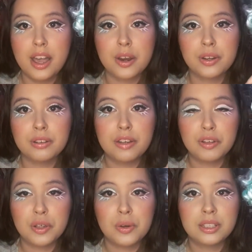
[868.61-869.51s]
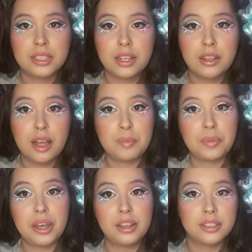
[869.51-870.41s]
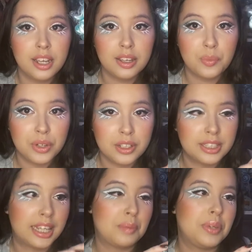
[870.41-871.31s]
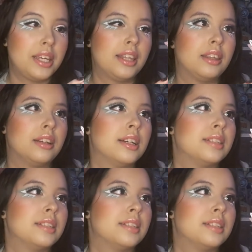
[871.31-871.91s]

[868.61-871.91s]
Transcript: I don't know. If they go on sale, I'm buying a second one that can be in